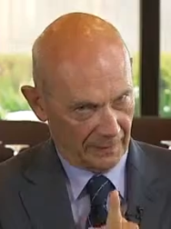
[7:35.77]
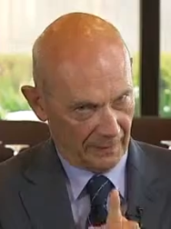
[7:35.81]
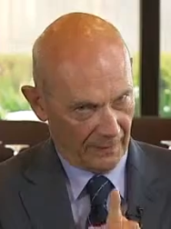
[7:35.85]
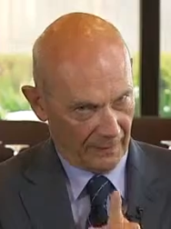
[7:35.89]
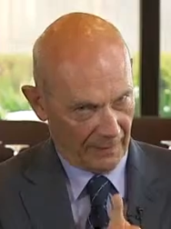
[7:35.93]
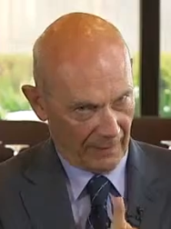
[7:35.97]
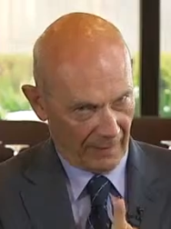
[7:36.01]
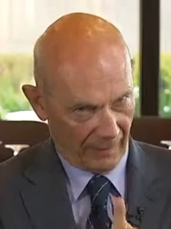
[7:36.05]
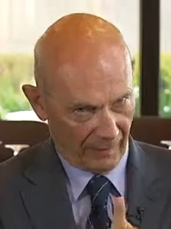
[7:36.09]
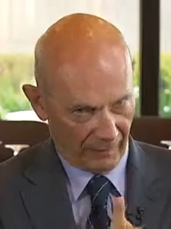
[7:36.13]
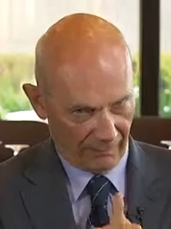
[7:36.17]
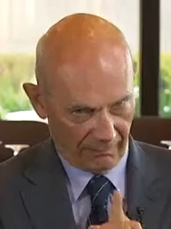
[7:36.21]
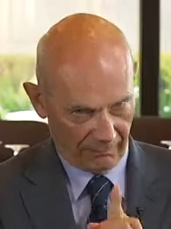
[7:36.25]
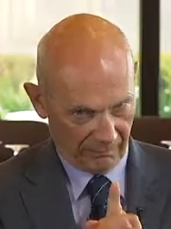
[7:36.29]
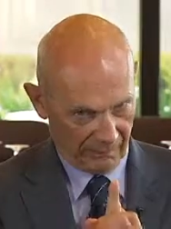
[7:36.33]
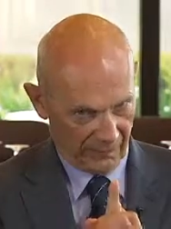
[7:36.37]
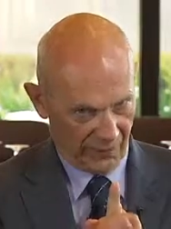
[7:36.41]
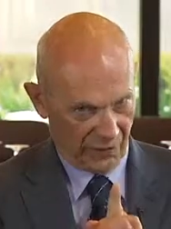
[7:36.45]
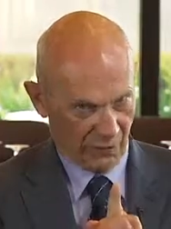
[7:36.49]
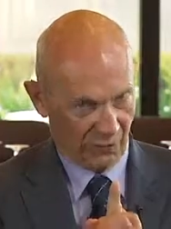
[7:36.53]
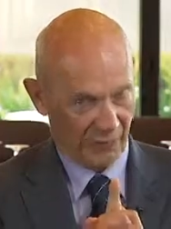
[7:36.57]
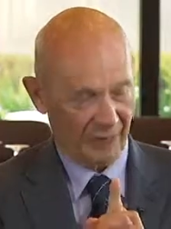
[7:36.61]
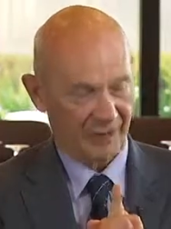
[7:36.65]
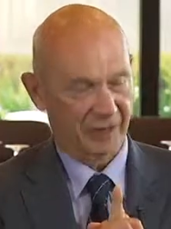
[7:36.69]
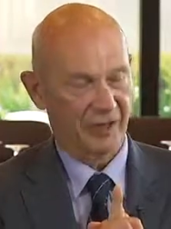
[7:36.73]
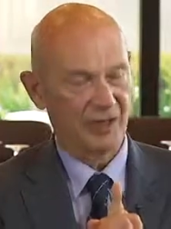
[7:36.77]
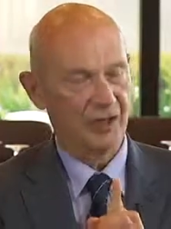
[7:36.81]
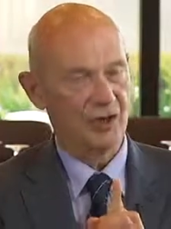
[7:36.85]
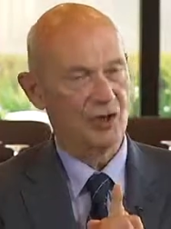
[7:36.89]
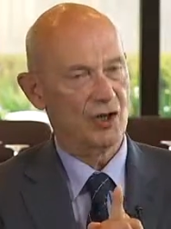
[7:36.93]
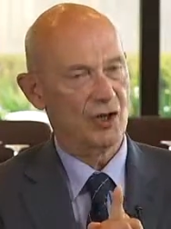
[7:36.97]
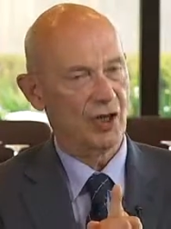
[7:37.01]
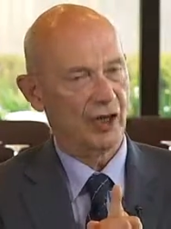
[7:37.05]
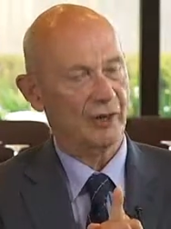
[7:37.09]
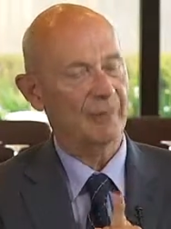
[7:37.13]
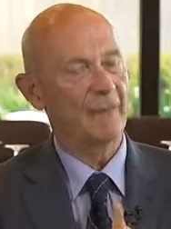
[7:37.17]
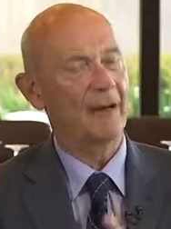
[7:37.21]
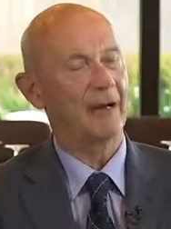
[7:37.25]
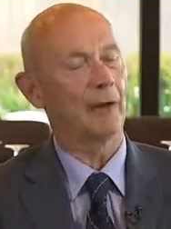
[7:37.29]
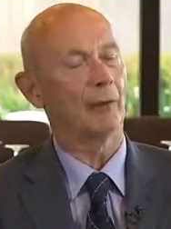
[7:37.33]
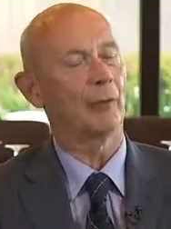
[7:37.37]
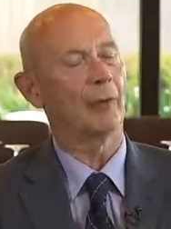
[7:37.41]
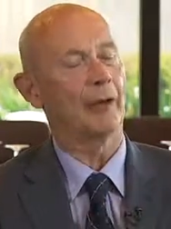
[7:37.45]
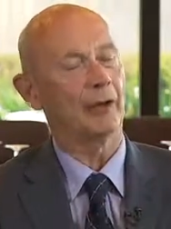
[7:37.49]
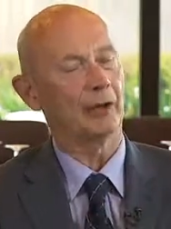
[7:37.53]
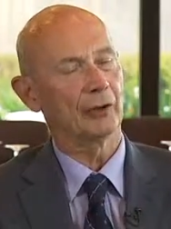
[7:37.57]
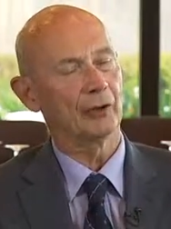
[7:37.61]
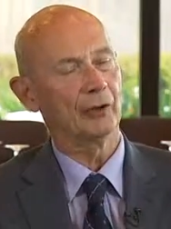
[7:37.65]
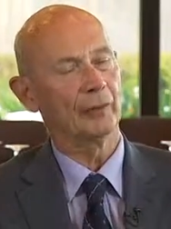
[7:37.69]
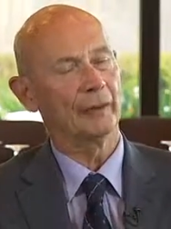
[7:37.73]
their strategic
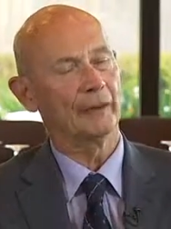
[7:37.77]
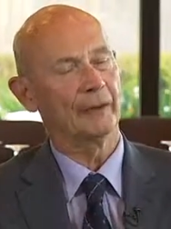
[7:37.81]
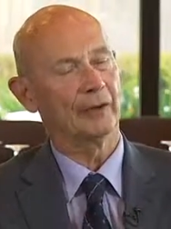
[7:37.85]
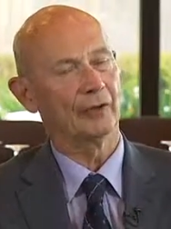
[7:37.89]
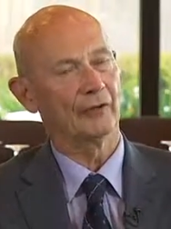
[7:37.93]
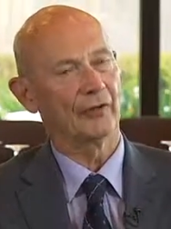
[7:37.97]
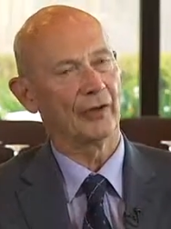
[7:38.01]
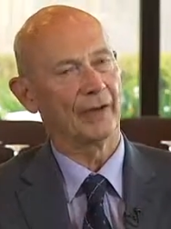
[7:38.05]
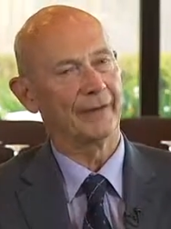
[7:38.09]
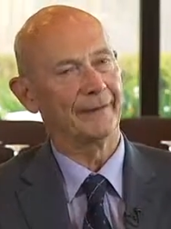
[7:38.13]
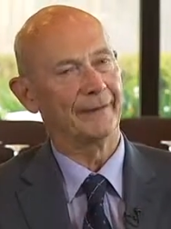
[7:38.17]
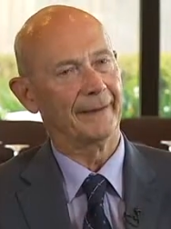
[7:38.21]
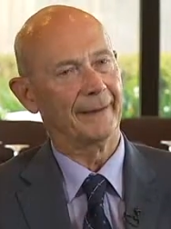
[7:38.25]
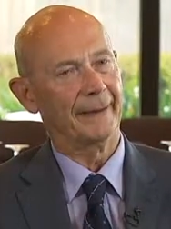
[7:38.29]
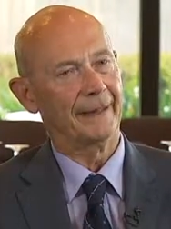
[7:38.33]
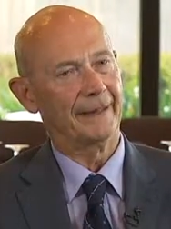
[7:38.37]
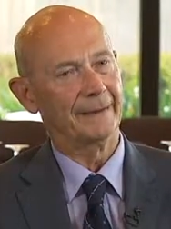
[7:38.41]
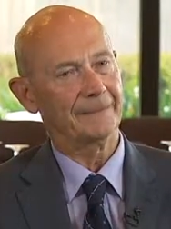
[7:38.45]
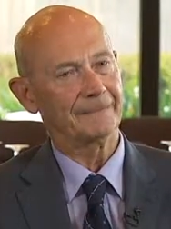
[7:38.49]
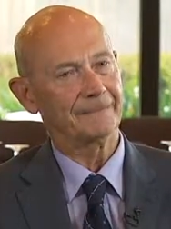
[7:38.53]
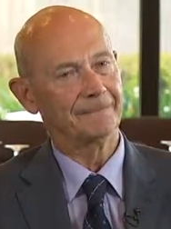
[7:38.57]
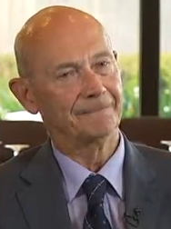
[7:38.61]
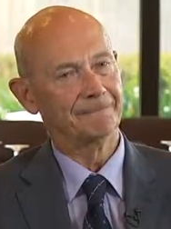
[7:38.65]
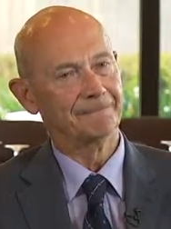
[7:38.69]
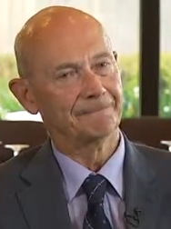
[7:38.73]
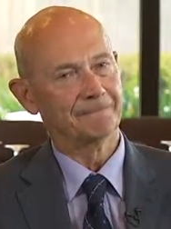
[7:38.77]
macroeconomic agenda.